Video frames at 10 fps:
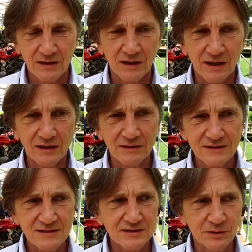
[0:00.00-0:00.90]
And
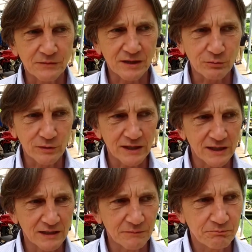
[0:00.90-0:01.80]
this is something
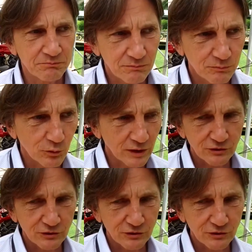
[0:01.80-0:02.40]
we wanted